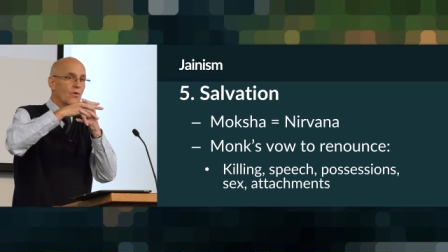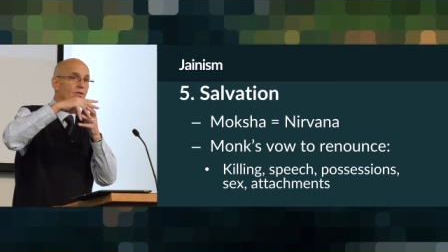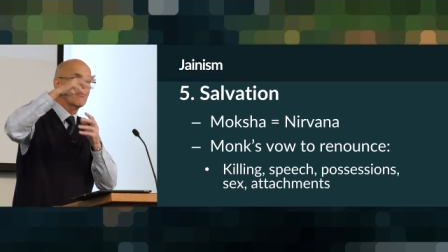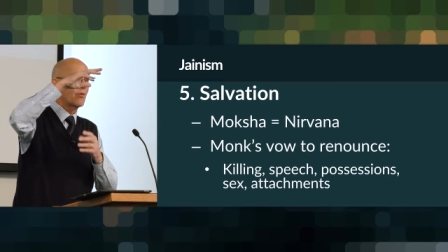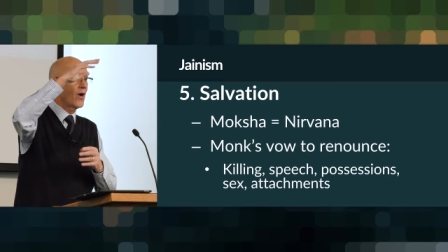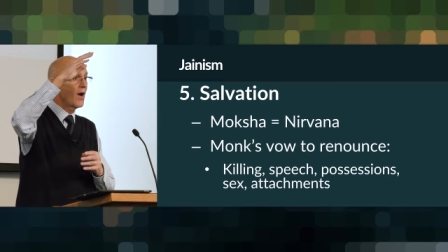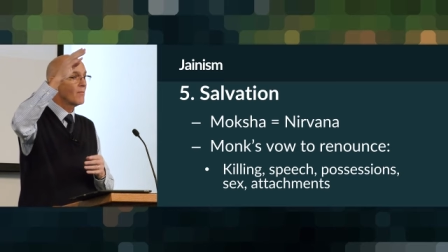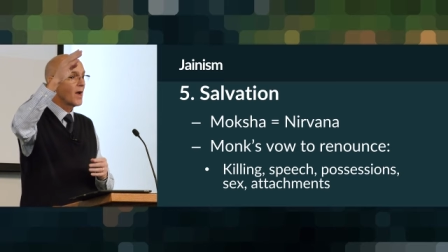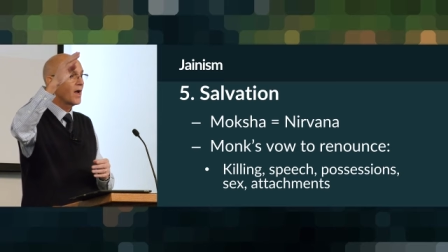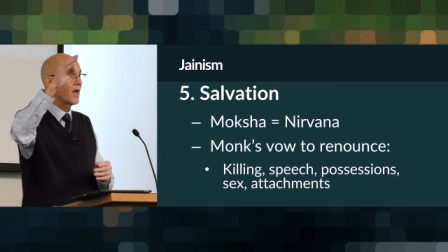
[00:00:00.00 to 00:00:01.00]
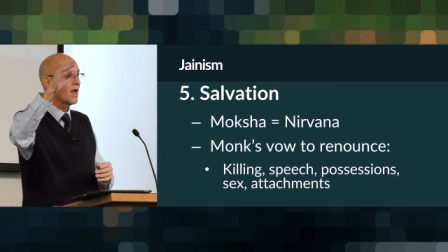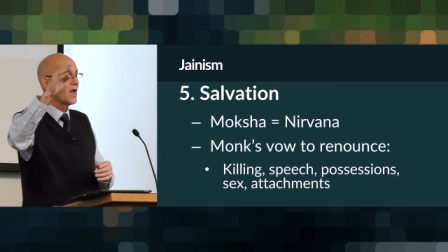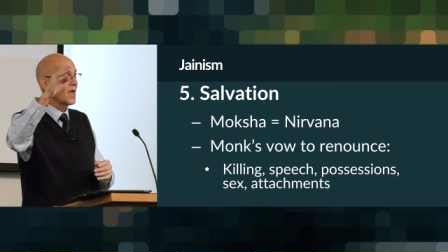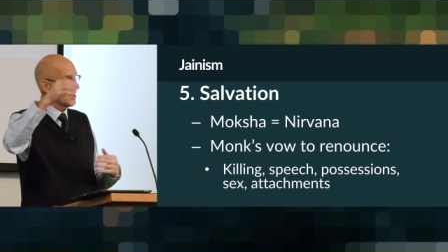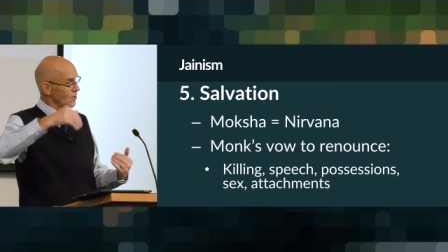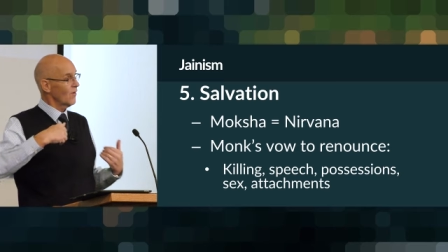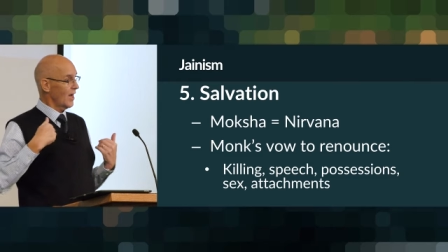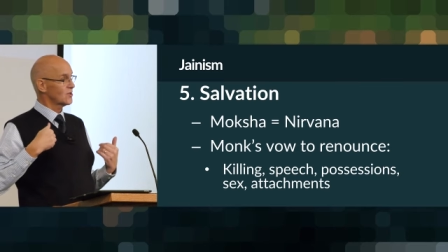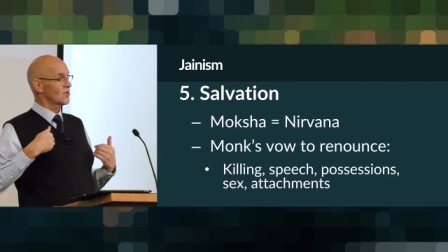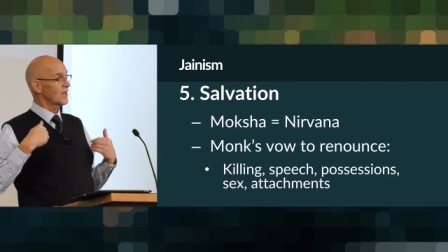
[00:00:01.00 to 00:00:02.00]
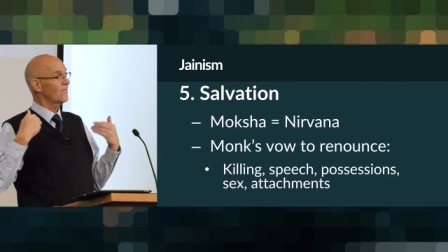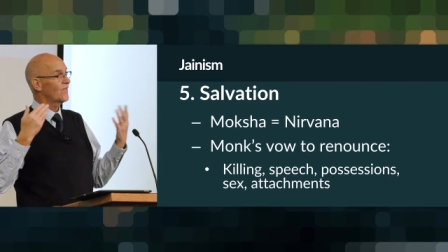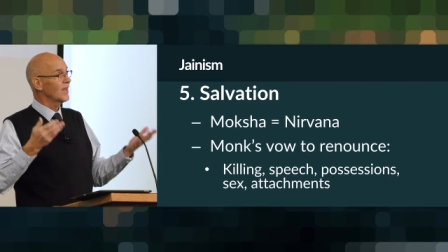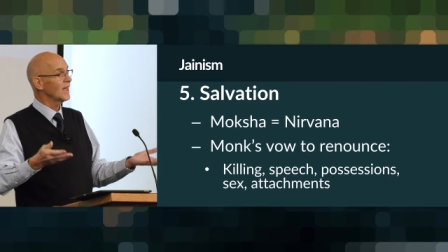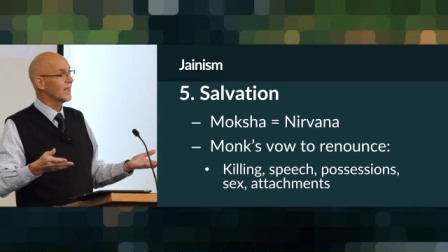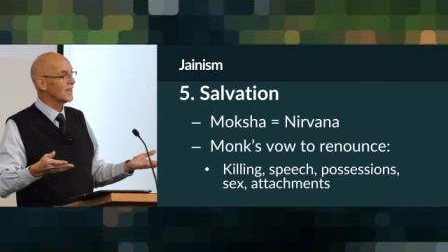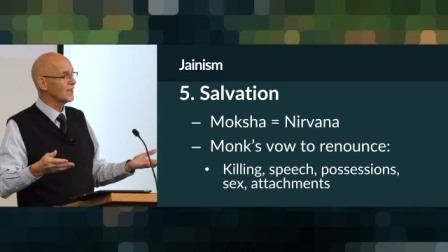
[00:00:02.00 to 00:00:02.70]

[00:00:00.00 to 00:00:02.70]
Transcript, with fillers: with Brahma, you actually feel it.